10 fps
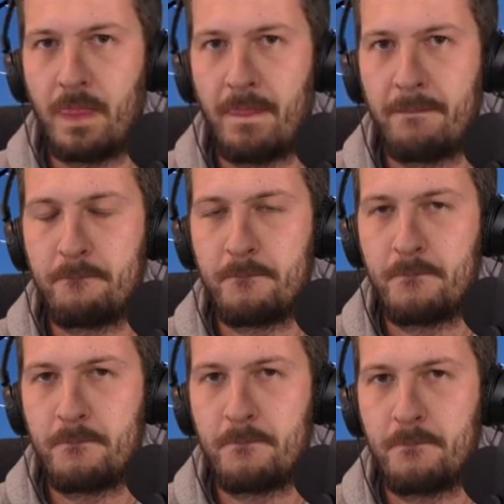
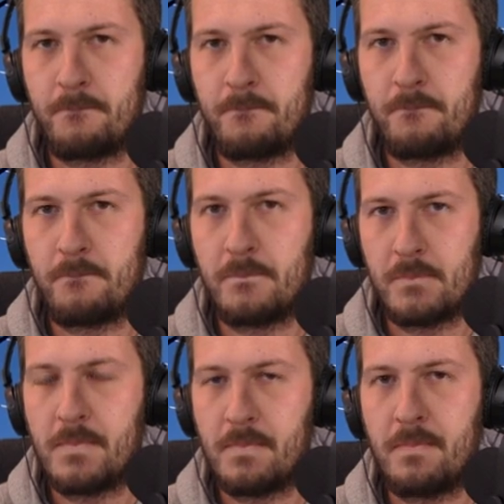
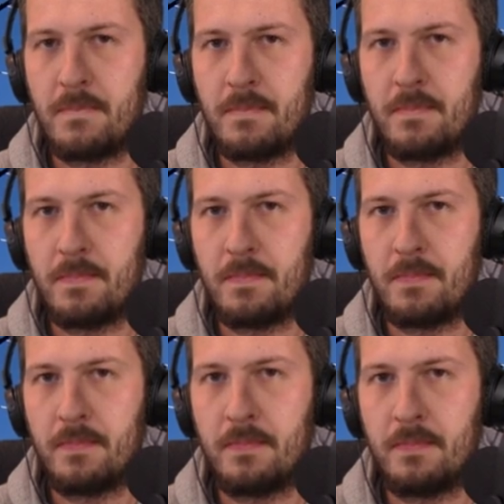
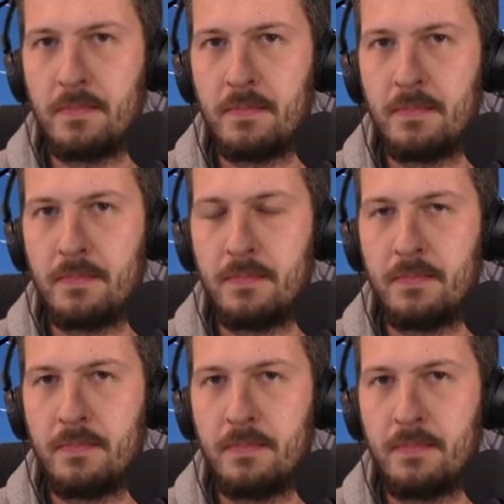
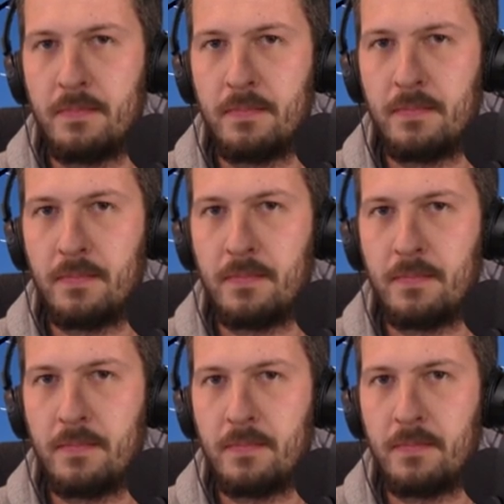
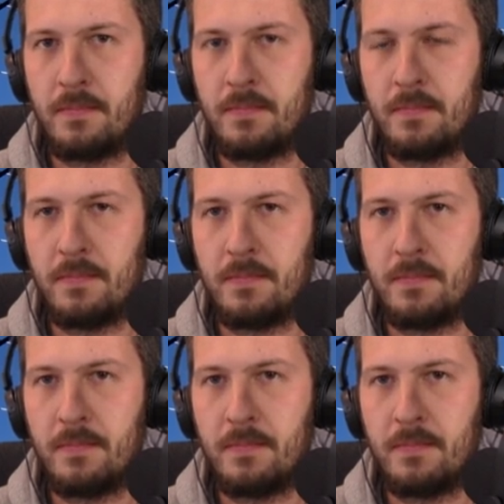No words are spoken by the person on screen.